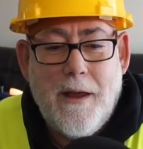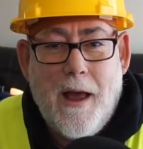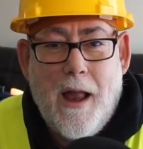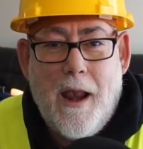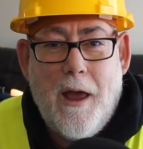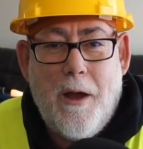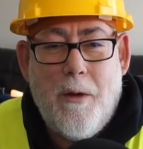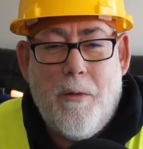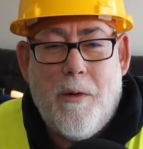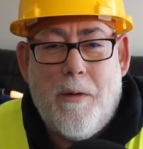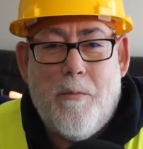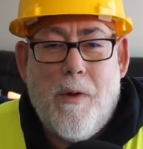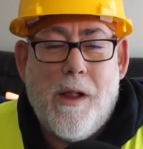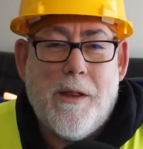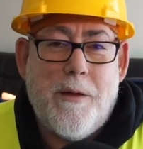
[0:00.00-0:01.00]
Hello
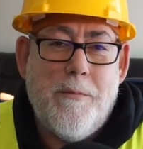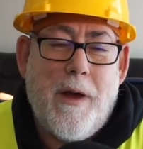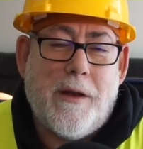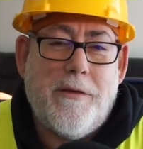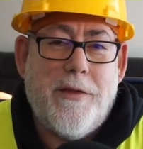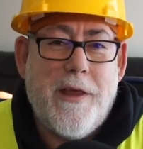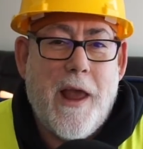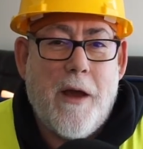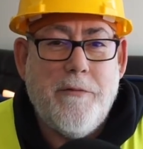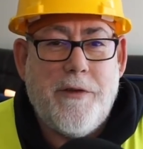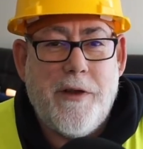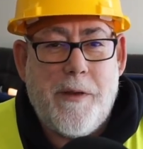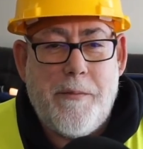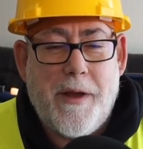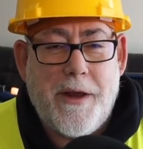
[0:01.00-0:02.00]
and welcome back to the
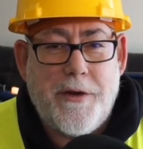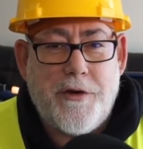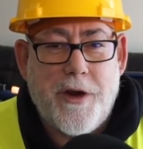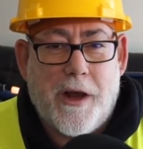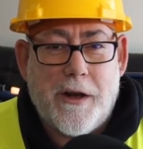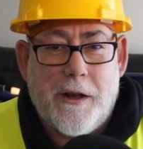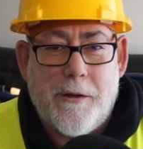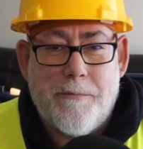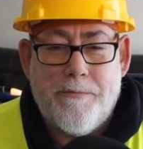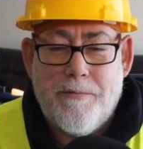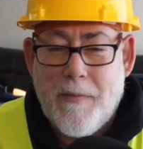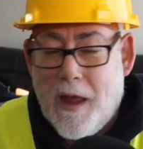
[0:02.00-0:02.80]
OTB channel.